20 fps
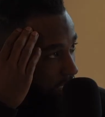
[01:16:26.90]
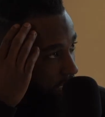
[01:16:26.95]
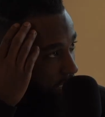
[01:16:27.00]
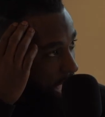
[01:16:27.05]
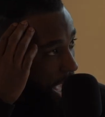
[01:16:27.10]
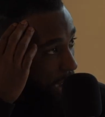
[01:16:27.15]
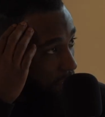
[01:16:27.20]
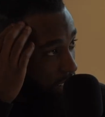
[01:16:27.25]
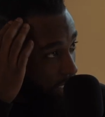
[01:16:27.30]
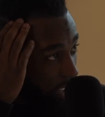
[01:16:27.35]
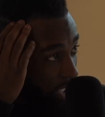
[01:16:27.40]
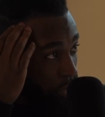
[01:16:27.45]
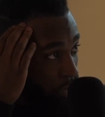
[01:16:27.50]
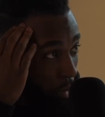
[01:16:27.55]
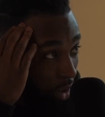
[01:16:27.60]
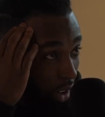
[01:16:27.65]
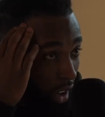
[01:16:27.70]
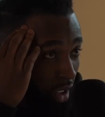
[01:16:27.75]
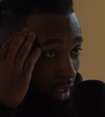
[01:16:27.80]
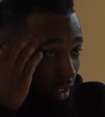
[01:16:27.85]
having a good
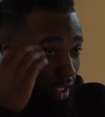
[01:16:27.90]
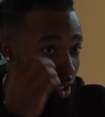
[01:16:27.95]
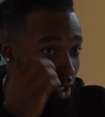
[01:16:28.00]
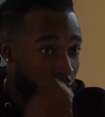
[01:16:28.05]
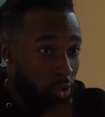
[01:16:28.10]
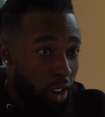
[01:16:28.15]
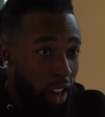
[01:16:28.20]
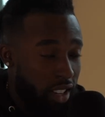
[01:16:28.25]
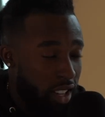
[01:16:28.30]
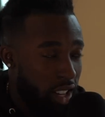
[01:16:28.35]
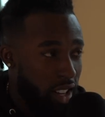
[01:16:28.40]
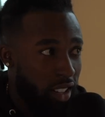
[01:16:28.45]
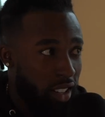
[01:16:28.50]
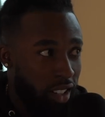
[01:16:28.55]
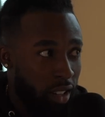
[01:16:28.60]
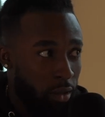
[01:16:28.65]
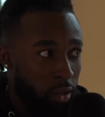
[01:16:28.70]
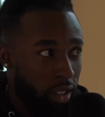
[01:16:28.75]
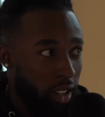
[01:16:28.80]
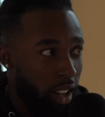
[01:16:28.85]
workout, you're like, ooh, I had a
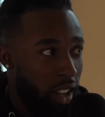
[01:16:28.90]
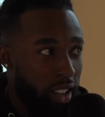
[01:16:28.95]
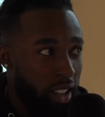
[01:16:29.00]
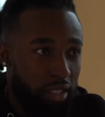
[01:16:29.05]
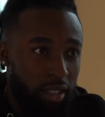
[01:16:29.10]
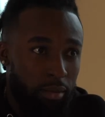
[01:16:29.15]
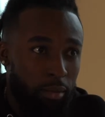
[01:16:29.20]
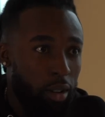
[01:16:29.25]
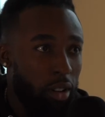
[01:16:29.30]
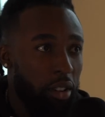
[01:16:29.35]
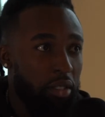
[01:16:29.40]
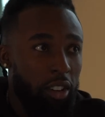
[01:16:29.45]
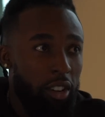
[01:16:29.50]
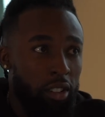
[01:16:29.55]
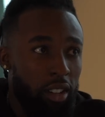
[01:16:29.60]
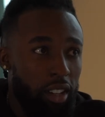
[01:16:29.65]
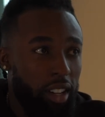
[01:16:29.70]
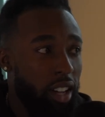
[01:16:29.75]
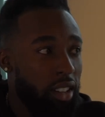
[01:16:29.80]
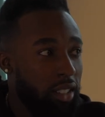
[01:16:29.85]
good workout. I hit some balls
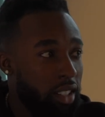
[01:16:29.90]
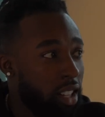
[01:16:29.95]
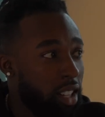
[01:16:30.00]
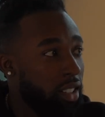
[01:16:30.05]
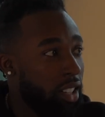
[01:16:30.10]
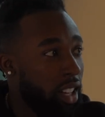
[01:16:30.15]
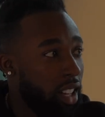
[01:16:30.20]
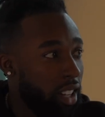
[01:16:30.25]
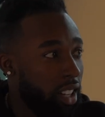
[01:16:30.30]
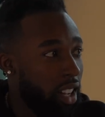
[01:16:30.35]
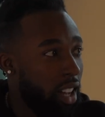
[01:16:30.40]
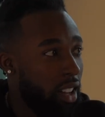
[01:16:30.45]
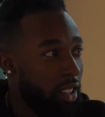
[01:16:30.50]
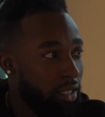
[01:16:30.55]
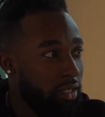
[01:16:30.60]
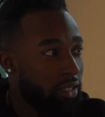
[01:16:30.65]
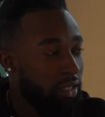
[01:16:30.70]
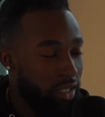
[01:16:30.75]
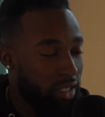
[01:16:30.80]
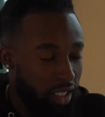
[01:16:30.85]
hard. Like I did that. Like
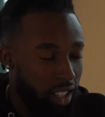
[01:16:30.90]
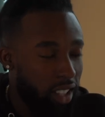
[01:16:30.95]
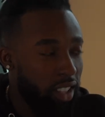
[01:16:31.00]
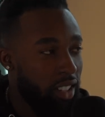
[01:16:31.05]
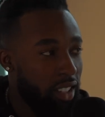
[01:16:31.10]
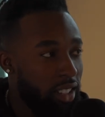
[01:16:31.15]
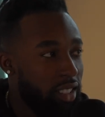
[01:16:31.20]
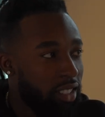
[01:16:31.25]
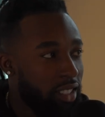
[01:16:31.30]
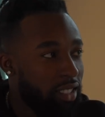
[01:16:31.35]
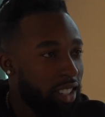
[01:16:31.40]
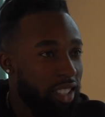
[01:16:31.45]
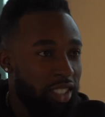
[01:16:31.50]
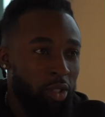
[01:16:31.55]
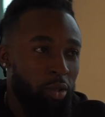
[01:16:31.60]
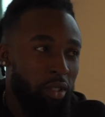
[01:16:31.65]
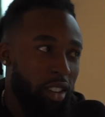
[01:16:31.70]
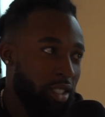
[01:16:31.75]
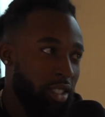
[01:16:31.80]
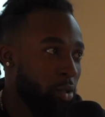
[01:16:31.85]
let's
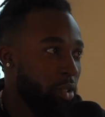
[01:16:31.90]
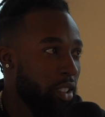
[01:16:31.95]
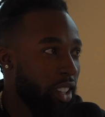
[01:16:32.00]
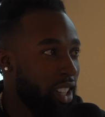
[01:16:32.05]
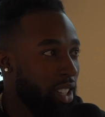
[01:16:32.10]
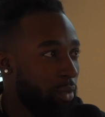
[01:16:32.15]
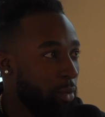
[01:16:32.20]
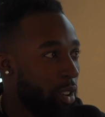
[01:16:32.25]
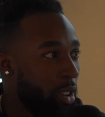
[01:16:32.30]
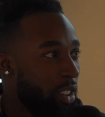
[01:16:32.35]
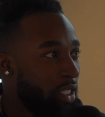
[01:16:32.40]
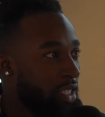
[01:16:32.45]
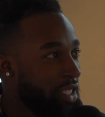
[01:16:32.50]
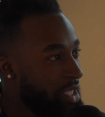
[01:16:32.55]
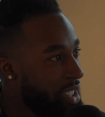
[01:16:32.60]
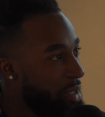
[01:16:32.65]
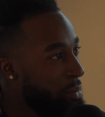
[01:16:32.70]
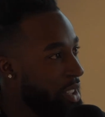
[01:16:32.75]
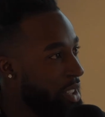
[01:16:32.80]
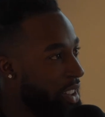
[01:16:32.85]
do it again tomorrow.
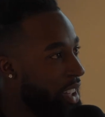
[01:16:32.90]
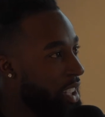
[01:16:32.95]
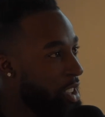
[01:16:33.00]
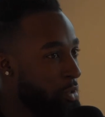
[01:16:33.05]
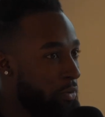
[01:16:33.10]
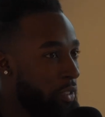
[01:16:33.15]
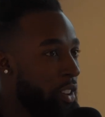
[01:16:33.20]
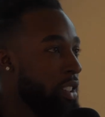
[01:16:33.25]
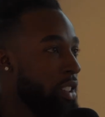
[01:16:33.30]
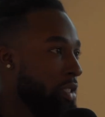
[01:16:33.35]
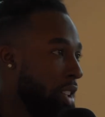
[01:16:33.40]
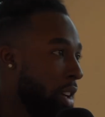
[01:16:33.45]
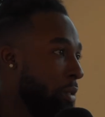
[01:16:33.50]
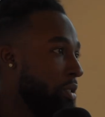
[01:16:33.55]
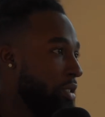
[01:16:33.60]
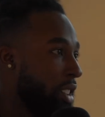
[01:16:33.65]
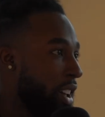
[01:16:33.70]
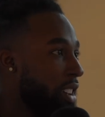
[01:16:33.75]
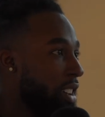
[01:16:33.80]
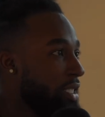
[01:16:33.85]
You know what I mean? Like you fall in
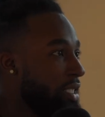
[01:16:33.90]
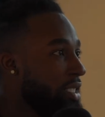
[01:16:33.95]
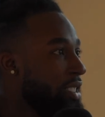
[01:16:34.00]
love with that.